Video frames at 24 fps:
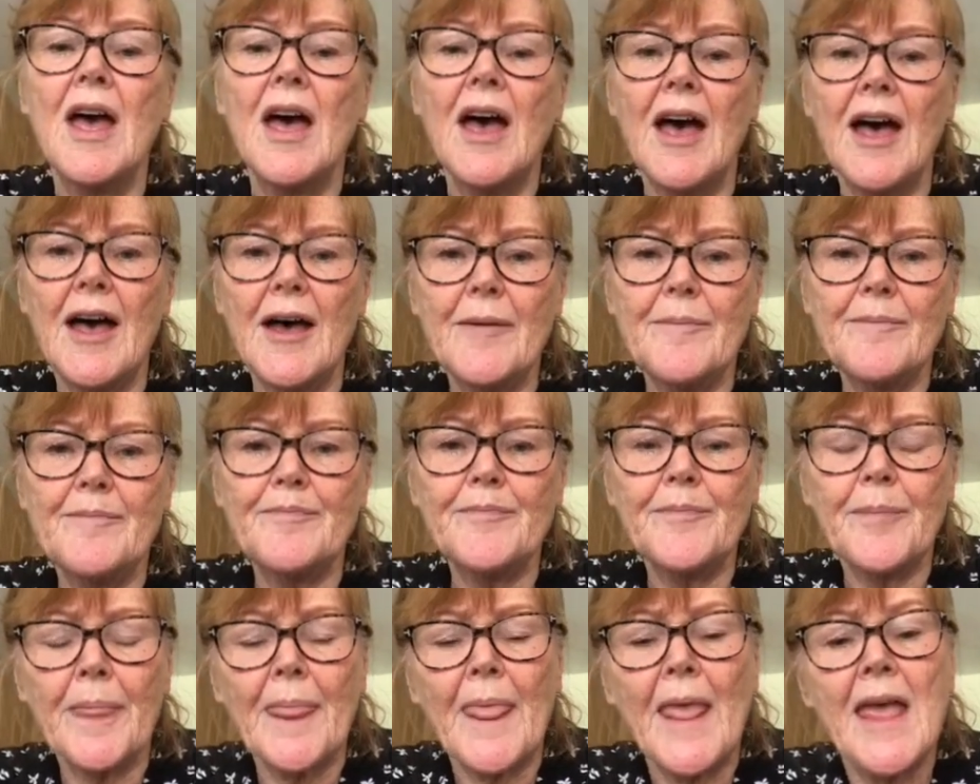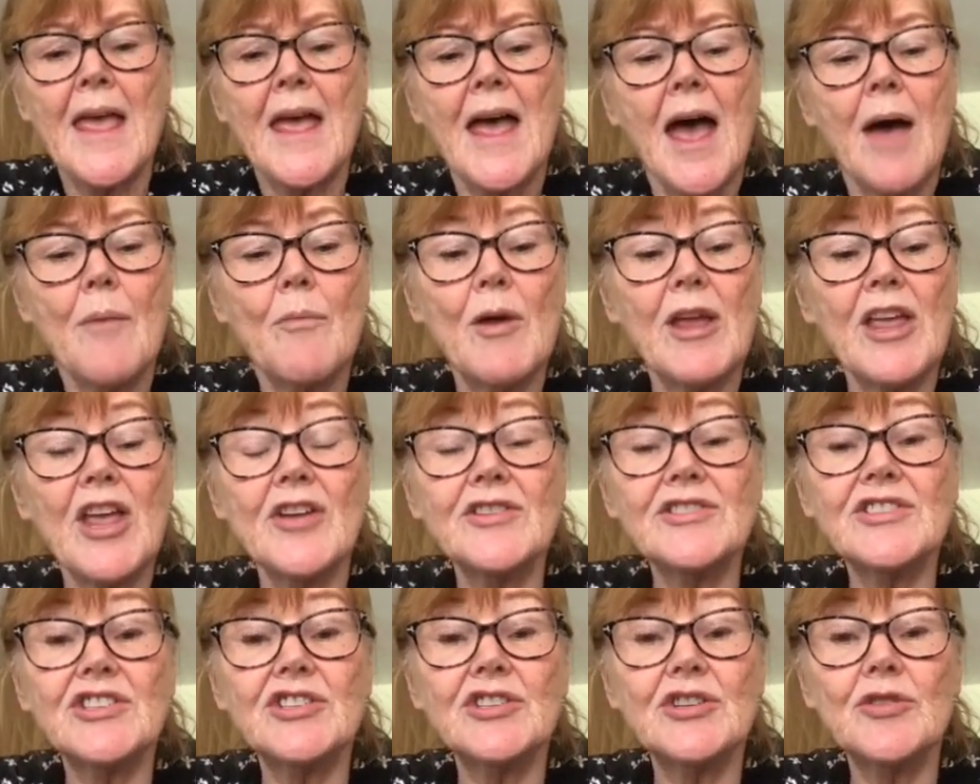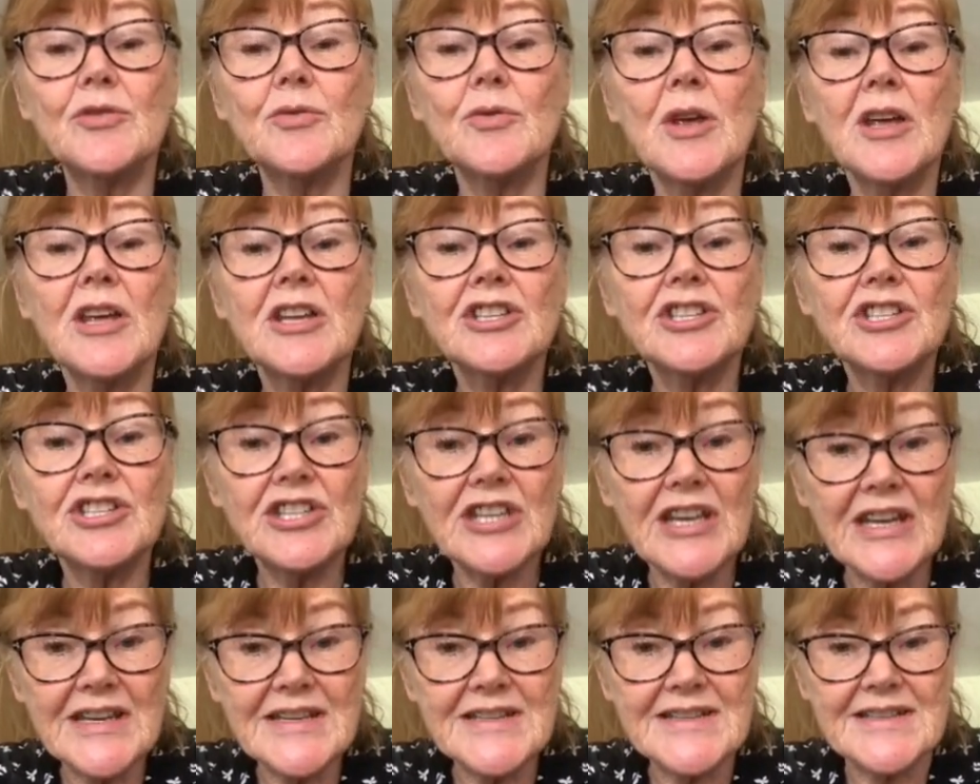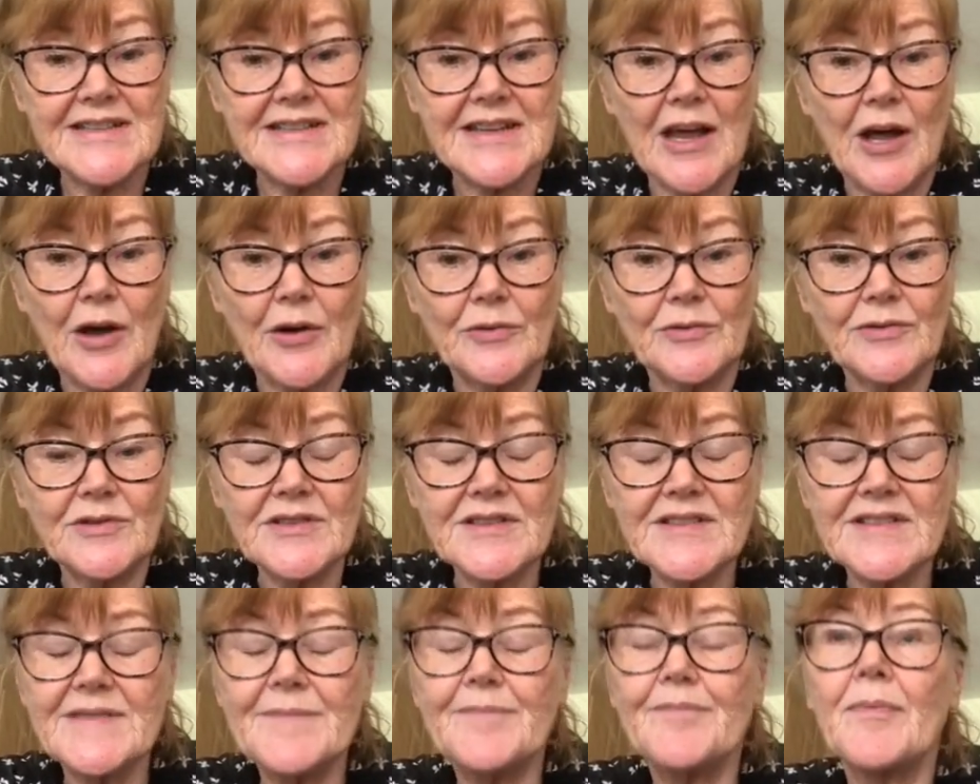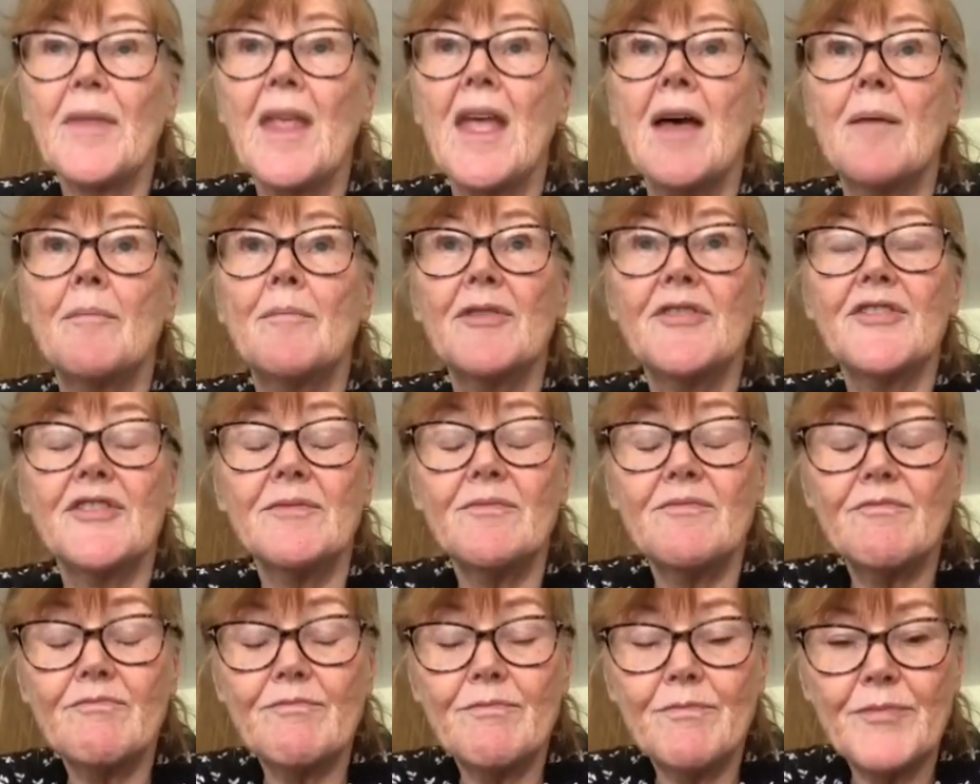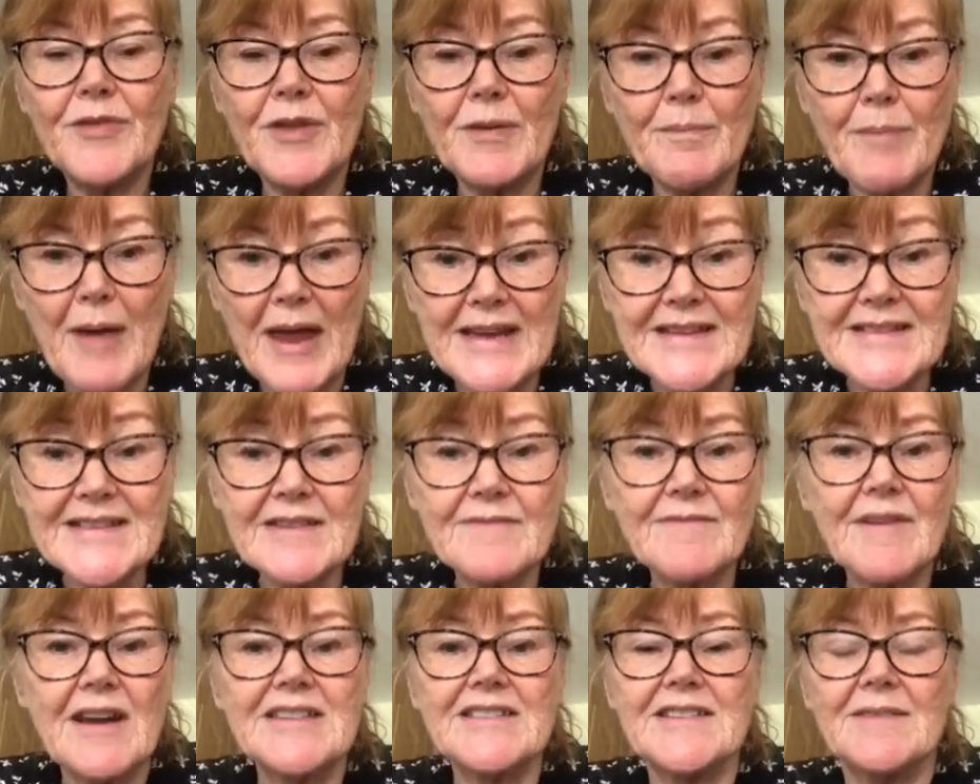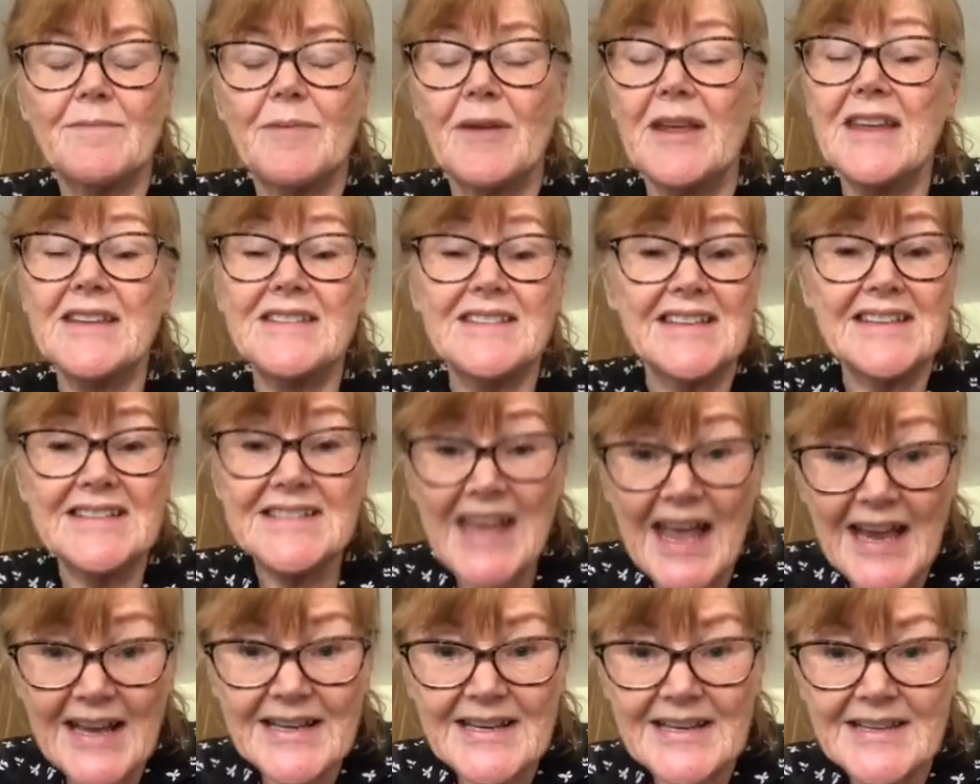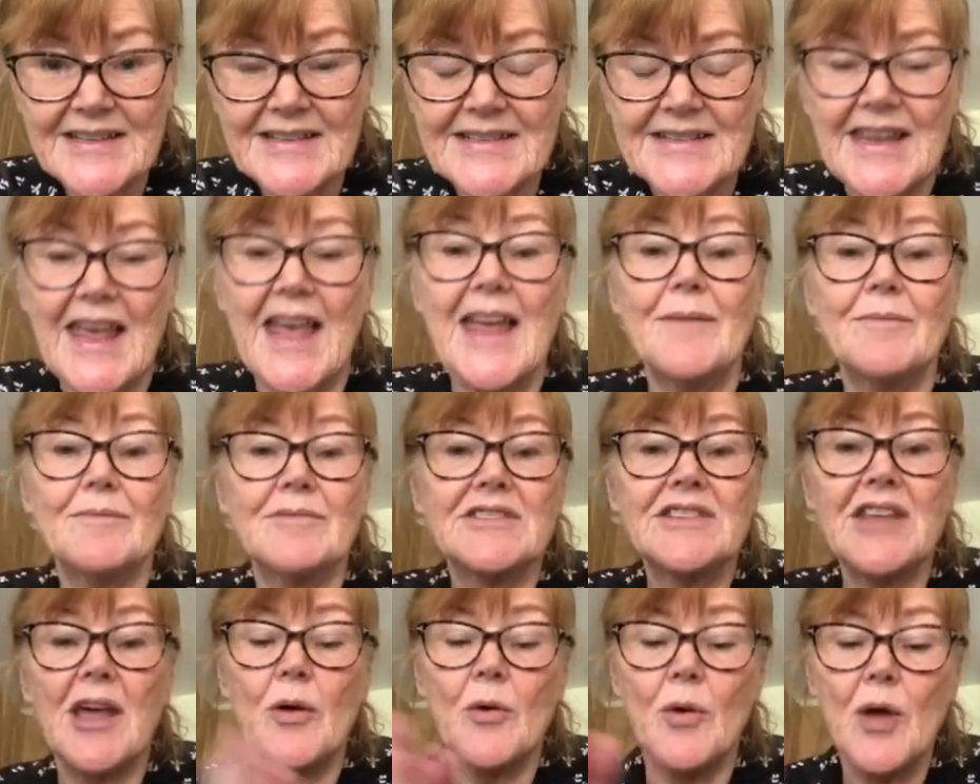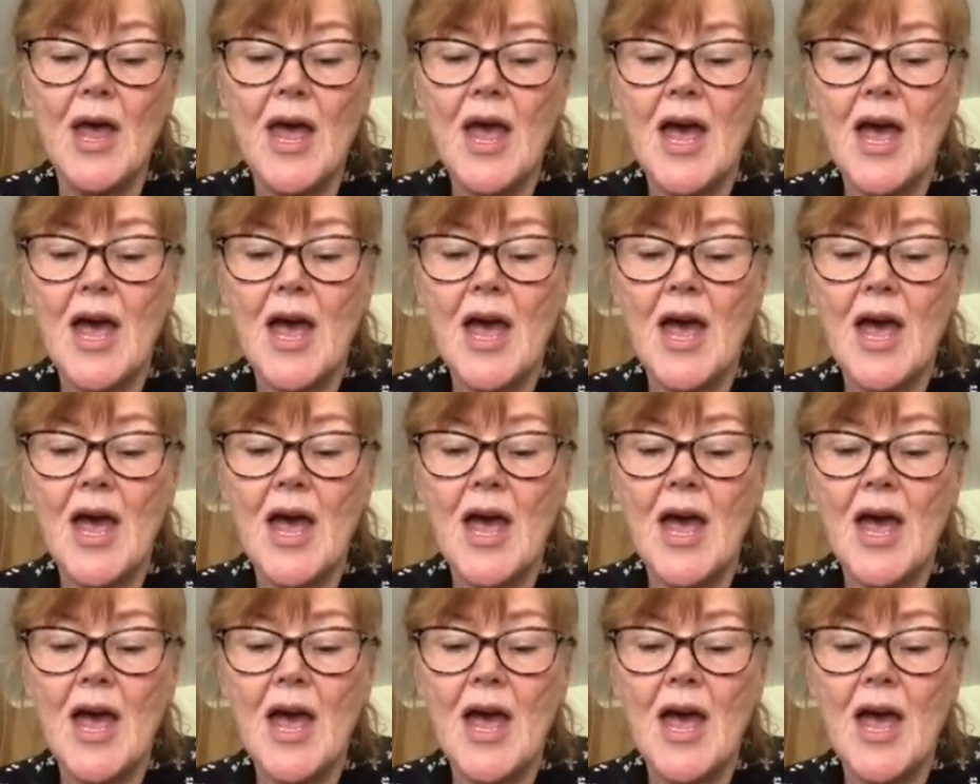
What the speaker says: We're going to do cheese scones, but the basic recipe is exactly the same. So